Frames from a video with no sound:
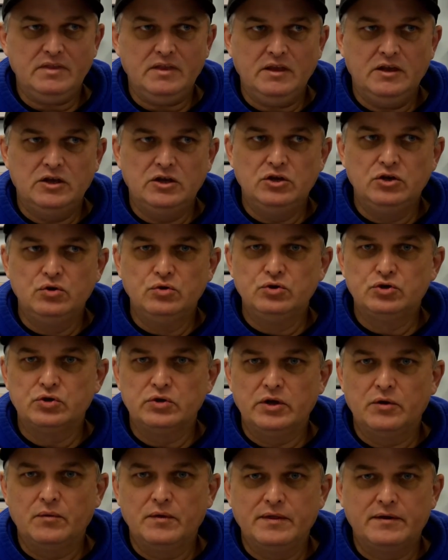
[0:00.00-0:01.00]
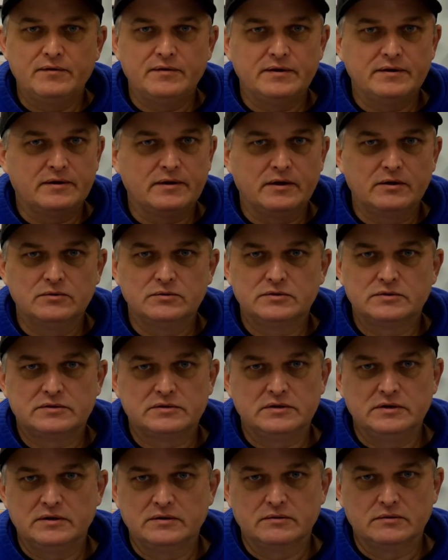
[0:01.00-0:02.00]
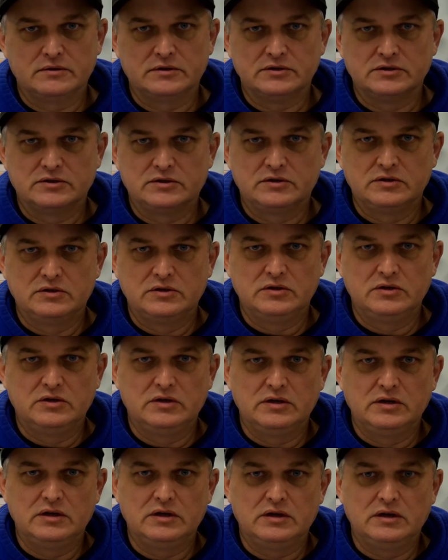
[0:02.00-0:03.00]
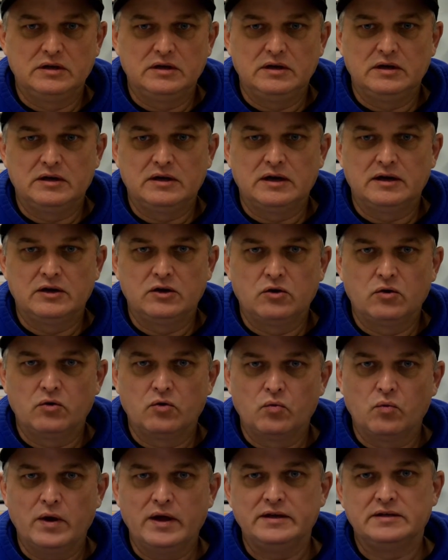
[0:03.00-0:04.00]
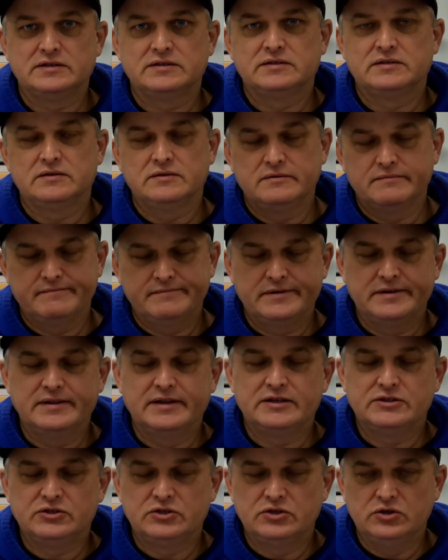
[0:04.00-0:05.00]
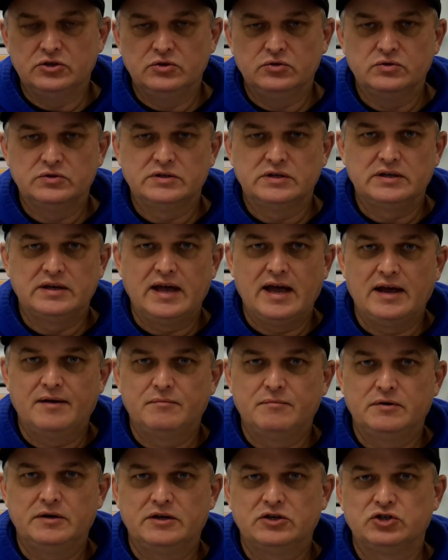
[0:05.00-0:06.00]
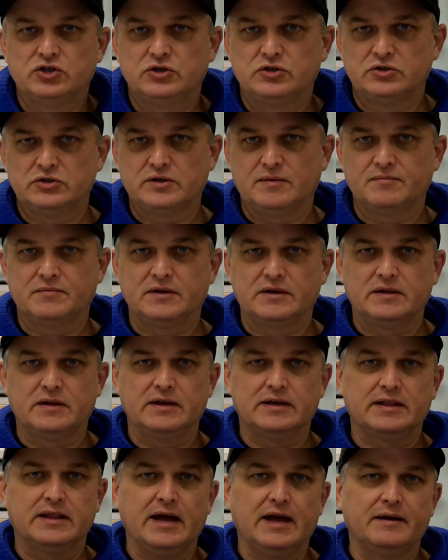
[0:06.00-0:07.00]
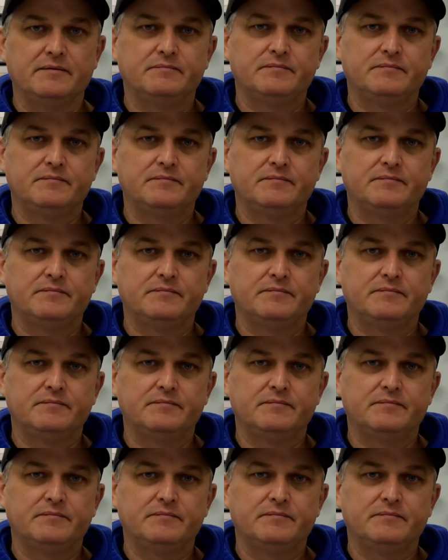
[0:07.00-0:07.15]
usually when they're in close, just kind of go to waste unless you're using admonition or something like that.